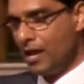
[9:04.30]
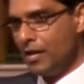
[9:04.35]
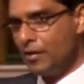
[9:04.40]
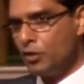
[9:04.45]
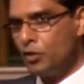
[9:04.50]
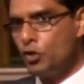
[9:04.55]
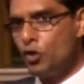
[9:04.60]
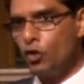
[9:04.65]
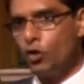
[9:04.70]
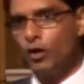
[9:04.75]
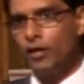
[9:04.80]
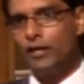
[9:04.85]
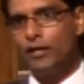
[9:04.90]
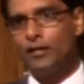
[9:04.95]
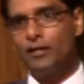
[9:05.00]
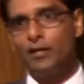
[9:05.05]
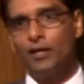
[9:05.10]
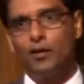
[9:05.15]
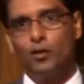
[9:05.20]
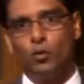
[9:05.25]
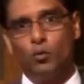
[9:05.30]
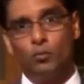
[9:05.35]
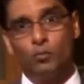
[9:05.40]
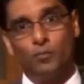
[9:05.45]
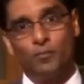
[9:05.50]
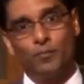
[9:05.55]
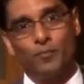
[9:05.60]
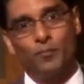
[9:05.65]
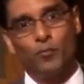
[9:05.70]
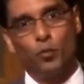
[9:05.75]
knowing
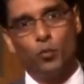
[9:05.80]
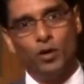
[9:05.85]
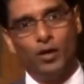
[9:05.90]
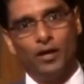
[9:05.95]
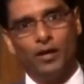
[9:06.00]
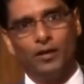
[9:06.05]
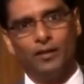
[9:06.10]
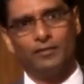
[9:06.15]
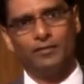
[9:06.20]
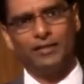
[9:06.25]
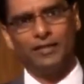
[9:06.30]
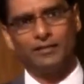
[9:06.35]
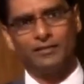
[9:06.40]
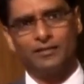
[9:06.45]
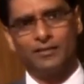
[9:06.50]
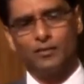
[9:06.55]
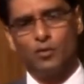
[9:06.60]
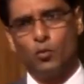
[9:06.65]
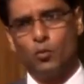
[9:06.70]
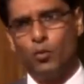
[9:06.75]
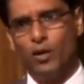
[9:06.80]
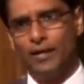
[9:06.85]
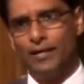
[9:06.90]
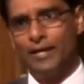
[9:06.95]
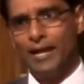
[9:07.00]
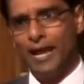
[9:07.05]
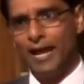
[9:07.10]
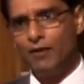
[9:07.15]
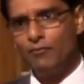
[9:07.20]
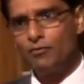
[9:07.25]
well that
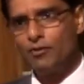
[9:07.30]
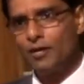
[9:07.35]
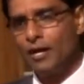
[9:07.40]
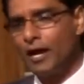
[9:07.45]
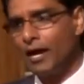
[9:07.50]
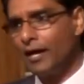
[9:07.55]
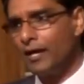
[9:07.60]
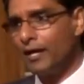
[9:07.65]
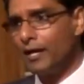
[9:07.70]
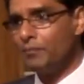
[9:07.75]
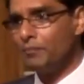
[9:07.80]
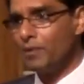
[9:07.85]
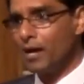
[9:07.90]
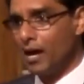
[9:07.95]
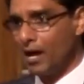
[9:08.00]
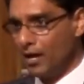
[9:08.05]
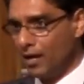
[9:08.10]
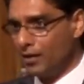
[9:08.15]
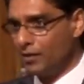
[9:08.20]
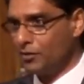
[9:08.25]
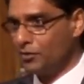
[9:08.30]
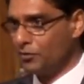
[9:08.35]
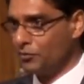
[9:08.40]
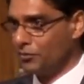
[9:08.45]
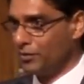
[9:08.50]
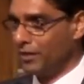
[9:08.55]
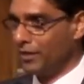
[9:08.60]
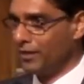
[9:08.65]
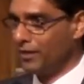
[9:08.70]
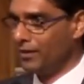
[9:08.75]
whenever I am
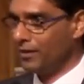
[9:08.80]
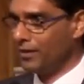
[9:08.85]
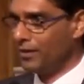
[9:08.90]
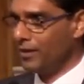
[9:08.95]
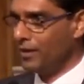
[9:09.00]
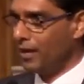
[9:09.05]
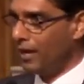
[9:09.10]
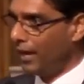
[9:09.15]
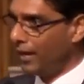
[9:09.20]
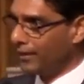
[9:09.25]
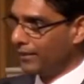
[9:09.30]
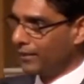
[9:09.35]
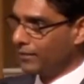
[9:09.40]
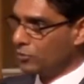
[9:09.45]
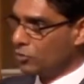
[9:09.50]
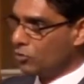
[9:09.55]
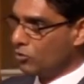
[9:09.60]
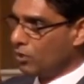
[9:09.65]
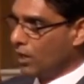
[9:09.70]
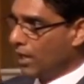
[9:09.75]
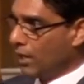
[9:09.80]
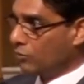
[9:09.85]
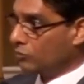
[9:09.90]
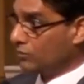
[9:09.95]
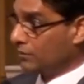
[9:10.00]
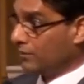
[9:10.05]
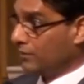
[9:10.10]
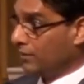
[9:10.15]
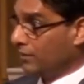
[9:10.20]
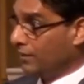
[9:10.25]
hungry, I can go
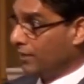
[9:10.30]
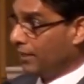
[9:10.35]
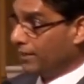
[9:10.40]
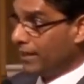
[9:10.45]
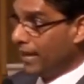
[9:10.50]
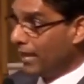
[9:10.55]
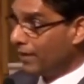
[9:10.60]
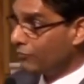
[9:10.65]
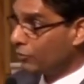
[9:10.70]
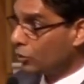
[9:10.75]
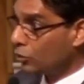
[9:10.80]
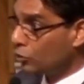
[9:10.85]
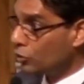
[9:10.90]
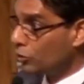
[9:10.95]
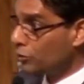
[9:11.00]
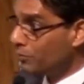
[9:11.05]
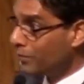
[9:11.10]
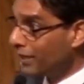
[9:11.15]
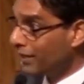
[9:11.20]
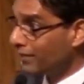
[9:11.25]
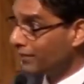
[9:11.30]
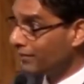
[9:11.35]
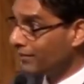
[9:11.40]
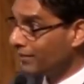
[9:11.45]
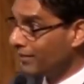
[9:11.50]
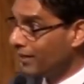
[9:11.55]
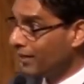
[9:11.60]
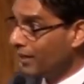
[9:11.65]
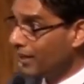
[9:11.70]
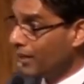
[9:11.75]
out and have a good meal.
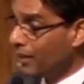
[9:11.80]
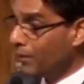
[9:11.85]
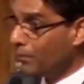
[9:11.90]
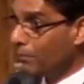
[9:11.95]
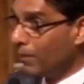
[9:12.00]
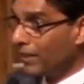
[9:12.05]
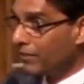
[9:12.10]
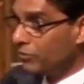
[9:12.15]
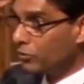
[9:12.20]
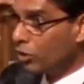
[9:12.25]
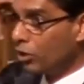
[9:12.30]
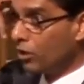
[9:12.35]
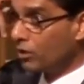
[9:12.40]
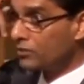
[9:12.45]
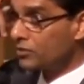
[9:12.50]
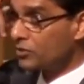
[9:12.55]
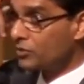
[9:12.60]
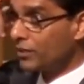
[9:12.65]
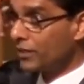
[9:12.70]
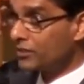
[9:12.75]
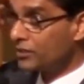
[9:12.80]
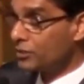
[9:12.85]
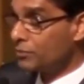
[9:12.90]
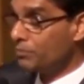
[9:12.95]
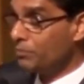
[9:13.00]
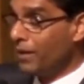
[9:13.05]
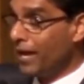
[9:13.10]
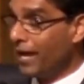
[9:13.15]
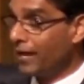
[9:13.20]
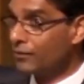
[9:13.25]
My thoughts
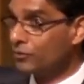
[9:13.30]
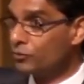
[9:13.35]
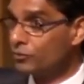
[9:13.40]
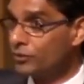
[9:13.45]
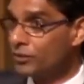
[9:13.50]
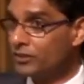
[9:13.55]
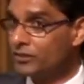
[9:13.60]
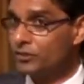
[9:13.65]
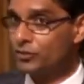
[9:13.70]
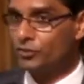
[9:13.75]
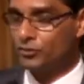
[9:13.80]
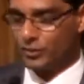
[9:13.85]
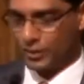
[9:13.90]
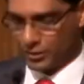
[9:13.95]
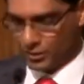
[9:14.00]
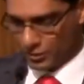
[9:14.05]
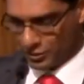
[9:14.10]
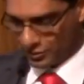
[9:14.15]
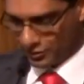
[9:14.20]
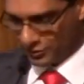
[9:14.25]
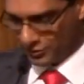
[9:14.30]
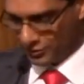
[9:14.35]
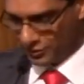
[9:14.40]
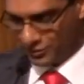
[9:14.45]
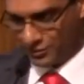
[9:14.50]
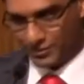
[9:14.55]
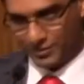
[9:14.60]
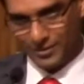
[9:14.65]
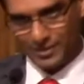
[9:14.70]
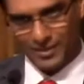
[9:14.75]
rushed back to these 3
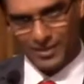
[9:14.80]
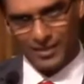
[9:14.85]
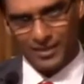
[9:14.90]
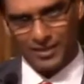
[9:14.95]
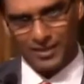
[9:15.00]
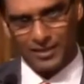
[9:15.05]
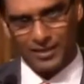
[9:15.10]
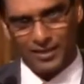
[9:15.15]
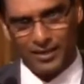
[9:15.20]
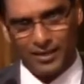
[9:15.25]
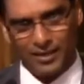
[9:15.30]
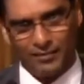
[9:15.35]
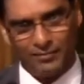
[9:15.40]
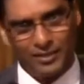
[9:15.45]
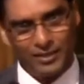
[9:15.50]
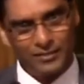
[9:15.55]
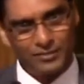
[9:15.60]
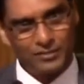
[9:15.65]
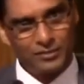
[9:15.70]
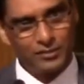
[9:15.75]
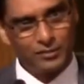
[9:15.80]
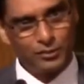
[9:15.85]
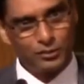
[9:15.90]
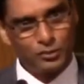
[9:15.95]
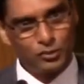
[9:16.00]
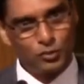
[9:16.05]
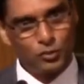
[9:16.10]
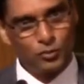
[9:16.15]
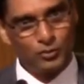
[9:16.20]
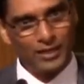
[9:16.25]
girls. These
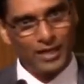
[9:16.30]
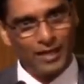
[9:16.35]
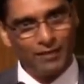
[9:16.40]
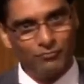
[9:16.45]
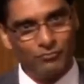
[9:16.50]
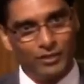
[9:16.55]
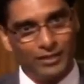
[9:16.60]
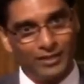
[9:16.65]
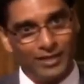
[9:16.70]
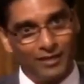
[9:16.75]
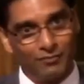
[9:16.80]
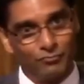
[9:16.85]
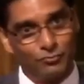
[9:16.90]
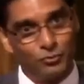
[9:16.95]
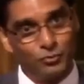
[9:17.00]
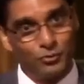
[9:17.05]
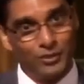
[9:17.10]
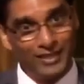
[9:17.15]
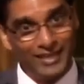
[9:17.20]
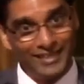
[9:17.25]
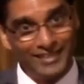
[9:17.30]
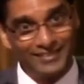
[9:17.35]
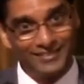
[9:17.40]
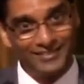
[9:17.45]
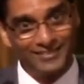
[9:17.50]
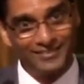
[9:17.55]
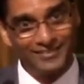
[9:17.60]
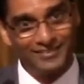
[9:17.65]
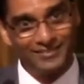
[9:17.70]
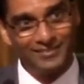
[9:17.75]
girls don't have enough to
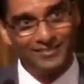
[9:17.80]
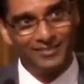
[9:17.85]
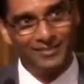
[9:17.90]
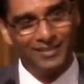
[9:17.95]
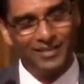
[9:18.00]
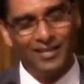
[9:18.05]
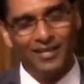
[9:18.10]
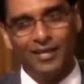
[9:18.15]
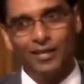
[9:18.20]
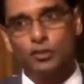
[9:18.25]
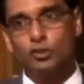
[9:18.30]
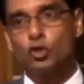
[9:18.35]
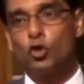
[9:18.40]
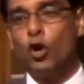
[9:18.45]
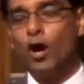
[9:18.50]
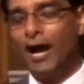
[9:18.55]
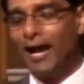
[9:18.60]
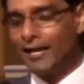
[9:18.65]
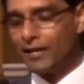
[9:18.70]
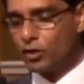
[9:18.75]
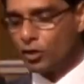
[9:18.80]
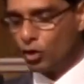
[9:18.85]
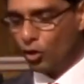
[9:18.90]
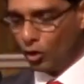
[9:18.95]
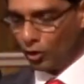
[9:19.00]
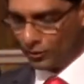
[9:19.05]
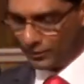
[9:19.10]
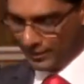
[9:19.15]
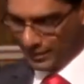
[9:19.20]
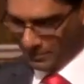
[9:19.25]
eat. So I
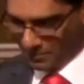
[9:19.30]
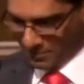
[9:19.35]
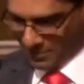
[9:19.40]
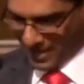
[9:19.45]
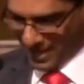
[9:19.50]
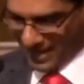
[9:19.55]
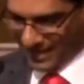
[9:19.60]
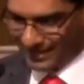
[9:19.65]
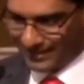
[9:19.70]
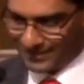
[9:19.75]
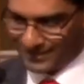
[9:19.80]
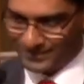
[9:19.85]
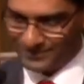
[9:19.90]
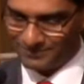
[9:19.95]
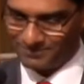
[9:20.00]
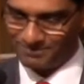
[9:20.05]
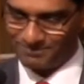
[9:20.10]
called them back,